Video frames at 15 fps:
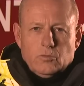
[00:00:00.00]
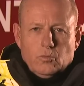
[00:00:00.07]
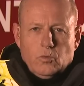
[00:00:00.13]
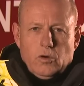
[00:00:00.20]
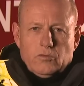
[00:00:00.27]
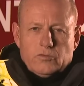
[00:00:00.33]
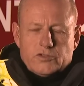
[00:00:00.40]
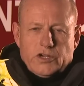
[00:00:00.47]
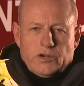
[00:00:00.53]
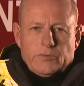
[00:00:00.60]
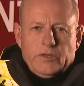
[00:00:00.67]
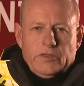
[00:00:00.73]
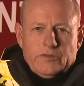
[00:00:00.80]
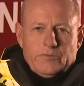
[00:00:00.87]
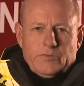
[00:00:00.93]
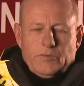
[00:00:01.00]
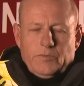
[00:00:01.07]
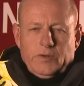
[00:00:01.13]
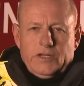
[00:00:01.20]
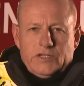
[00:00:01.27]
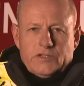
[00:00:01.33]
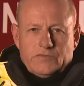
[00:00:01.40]
Well, Jeremy, the, the
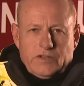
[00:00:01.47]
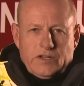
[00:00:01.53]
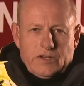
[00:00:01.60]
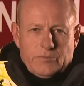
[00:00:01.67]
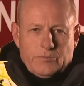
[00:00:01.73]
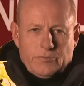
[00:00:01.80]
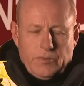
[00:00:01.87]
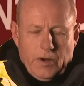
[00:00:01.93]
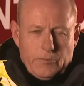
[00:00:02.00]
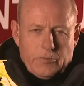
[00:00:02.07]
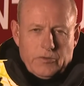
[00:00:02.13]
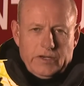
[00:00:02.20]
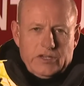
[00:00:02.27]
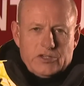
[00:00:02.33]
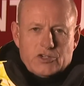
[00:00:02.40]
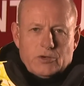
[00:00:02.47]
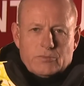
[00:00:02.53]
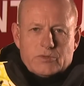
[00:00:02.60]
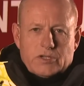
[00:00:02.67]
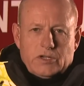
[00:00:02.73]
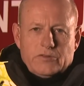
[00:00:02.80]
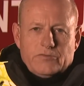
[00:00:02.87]
police have done a, a brilliant
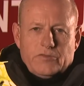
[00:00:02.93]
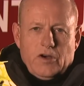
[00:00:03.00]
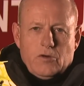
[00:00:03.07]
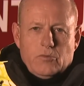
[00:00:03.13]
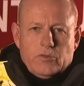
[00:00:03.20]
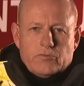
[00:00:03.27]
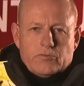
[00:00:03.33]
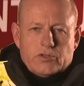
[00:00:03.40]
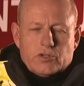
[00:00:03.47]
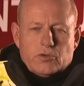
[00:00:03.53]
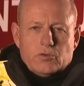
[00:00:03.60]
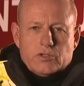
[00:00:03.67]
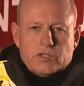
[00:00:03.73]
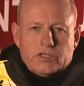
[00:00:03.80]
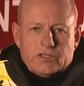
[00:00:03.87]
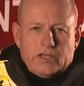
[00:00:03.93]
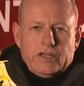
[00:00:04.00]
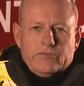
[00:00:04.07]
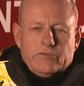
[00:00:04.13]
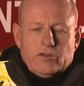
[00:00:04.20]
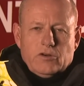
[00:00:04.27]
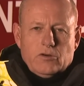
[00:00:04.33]
job so far with the resources
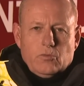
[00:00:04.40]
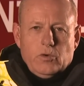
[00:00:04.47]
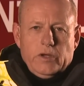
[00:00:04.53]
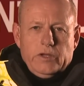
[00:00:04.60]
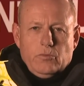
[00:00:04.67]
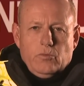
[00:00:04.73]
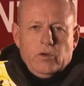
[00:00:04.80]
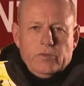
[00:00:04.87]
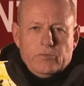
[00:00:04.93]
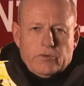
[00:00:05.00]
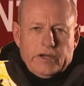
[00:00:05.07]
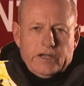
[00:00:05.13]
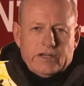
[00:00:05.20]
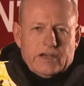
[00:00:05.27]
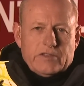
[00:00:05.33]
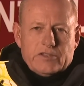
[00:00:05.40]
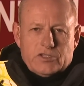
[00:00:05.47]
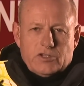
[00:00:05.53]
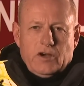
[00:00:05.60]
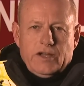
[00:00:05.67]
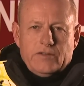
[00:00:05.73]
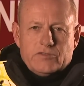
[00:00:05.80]
they've got. We, we bring another
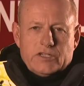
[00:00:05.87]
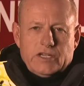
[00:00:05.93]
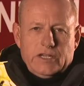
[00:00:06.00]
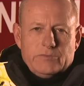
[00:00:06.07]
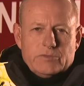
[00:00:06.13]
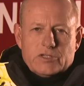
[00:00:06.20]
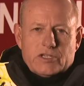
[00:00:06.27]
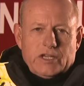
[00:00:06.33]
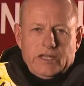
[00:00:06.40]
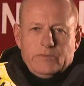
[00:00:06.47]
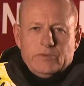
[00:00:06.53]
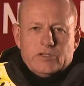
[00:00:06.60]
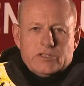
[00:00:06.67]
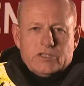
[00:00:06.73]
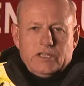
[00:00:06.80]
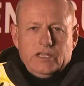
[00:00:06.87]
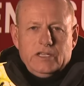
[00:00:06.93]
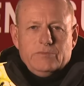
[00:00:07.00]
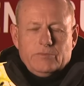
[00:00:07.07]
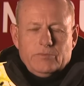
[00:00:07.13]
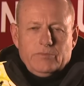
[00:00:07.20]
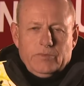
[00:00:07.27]
dive team, the same as
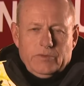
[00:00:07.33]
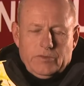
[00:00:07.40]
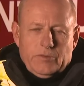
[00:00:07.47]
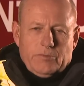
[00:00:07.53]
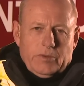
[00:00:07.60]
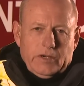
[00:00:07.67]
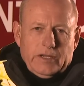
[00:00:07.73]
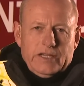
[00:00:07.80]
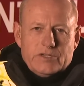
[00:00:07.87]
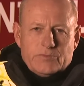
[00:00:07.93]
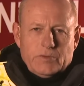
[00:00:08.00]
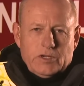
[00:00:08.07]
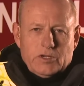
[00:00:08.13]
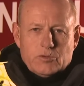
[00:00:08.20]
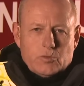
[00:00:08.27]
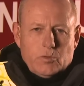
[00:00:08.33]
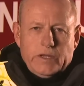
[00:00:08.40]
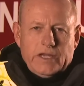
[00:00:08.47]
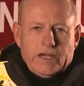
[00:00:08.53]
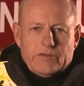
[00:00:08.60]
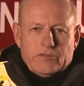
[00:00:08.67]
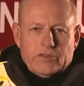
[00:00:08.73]
the the police, because we
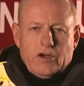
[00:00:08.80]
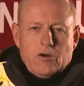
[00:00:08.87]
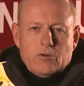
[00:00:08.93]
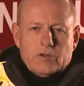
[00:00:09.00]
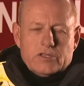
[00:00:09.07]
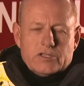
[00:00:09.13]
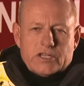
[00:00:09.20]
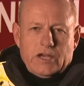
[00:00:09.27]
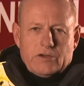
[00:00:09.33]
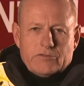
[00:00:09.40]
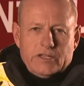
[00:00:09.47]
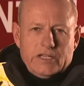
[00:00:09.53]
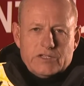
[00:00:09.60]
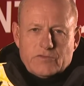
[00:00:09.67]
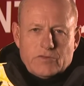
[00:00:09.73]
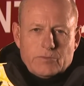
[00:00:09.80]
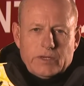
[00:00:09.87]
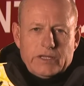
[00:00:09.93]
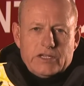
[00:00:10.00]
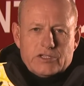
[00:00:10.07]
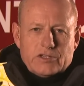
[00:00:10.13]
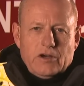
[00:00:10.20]
cover the whole of the southeast for
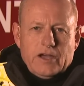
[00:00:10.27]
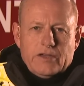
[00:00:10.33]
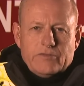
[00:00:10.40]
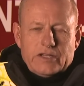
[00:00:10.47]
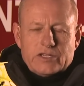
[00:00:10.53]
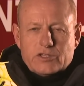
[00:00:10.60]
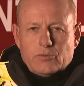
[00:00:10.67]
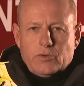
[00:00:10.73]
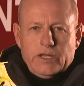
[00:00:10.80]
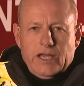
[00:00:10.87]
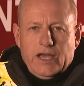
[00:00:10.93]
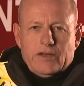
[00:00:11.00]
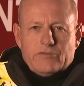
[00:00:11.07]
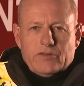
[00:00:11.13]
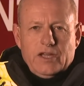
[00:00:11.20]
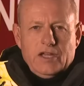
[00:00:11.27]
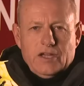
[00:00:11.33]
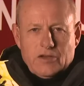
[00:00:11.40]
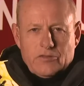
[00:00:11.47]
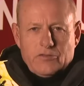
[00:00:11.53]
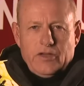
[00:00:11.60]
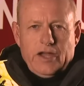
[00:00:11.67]
police diving, so we have
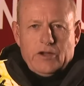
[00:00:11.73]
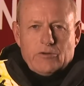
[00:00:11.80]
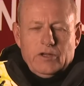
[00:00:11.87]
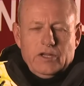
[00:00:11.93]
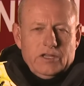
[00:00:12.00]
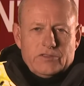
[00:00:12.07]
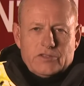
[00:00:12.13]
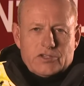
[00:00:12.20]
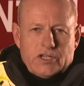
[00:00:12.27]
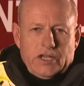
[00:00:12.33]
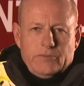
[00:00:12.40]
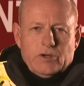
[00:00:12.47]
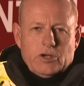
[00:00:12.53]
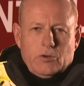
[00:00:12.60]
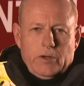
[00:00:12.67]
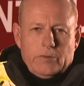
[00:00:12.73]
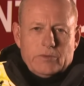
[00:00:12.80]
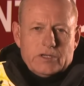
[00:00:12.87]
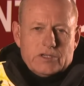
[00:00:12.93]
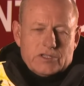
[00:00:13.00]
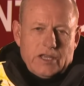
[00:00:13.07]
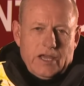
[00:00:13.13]
their the same
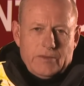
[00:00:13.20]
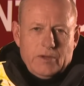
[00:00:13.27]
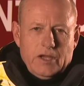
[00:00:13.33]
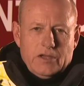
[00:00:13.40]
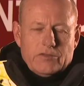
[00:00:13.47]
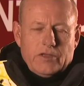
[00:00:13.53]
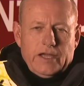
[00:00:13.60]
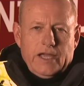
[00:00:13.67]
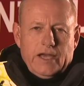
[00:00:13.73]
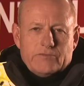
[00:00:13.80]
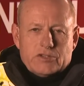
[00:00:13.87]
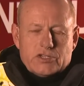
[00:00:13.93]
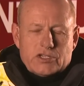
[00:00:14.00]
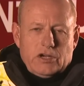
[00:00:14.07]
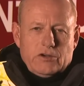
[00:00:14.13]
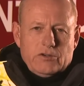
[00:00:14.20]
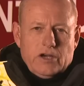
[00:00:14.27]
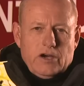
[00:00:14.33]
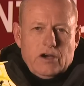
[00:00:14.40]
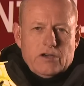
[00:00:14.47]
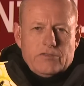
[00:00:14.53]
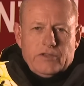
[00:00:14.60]
equipment as them. They have a
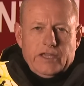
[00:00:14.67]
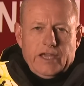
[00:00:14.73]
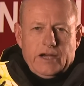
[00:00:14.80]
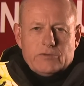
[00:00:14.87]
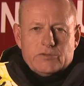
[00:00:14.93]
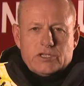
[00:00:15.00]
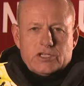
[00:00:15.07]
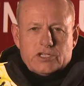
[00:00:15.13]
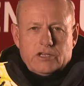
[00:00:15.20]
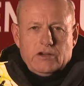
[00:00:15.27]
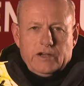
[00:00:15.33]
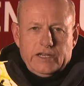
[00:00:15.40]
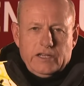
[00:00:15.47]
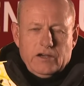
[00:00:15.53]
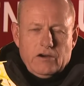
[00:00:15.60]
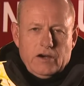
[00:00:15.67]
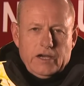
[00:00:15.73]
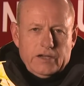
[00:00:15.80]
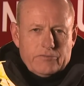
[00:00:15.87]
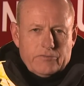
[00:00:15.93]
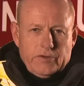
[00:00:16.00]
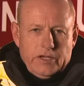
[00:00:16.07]
sonar. I think ours is slightly
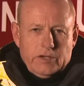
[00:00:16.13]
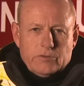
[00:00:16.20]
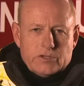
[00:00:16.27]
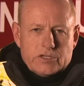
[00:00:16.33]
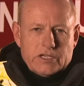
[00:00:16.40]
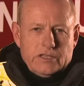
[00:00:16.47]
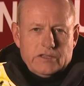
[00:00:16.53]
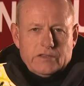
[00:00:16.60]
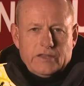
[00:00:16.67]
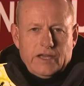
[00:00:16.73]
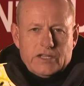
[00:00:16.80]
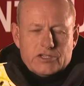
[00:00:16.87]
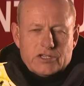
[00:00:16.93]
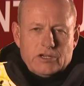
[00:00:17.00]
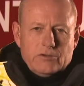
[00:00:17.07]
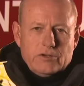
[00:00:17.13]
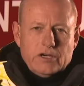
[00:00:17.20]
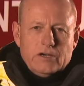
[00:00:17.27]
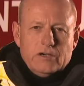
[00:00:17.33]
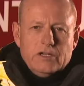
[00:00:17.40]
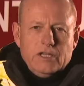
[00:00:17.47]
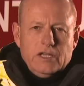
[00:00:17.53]
higher frequency than their
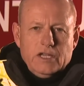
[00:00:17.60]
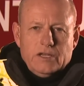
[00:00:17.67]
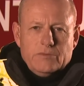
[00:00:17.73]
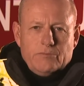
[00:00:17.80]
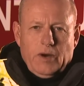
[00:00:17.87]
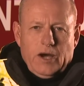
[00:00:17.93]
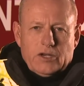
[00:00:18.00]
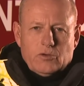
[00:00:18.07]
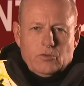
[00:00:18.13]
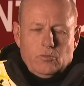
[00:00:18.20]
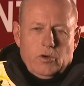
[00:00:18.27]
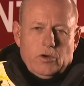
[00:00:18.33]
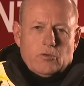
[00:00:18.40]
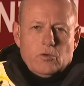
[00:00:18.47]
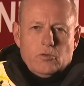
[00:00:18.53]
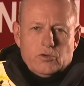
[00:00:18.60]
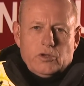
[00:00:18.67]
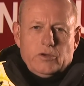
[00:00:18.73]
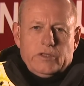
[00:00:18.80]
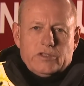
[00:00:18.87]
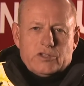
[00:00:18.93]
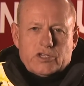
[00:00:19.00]
sonar, but we're all
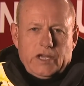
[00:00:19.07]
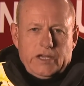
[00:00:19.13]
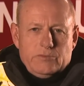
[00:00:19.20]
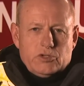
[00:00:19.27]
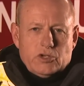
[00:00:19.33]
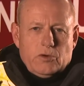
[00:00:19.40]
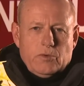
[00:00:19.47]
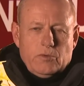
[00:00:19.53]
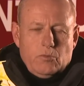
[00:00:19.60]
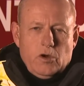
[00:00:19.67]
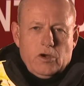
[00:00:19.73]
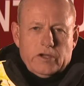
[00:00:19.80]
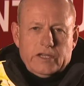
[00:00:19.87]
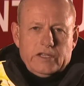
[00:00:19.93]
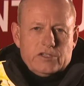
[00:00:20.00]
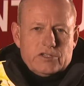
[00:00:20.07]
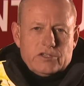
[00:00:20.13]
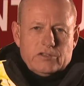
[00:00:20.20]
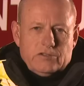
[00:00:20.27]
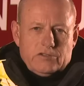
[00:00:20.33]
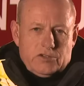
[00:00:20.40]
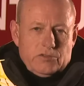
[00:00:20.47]
doing the same job and working
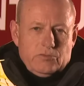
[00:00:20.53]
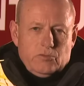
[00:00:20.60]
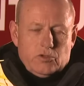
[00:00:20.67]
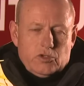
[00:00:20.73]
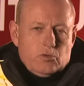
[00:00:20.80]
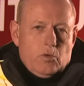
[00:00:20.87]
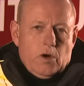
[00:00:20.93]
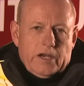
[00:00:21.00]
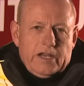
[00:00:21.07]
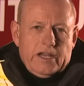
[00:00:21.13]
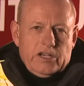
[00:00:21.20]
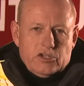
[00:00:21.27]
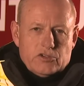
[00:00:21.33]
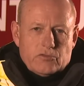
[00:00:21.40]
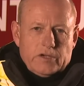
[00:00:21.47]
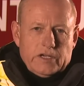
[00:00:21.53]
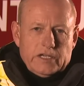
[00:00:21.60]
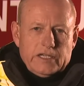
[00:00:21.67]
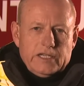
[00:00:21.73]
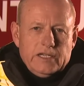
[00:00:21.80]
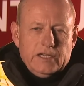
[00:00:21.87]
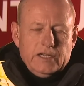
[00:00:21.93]
to to, to one end,
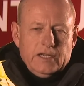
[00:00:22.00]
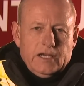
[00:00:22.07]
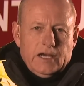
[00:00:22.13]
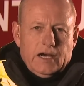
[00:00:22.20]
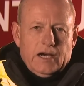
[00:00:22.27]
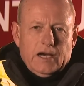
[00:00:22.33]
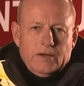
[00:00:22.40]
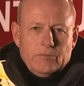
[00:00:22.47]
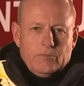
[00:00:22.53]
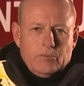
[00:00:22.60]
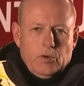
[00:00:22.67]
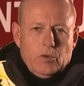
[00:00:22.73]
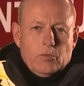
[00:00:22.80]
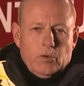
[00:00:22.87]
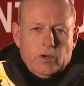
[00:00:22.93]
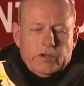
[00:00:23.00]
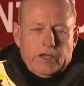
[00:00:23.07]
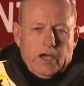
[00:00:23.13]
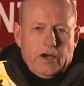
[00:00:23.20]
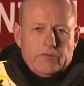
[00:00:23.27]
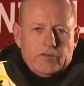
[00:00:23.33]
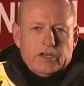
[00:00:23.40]
really. Um, but we
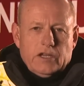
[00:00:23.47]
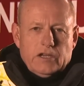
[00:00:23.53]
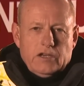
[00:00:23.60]
covered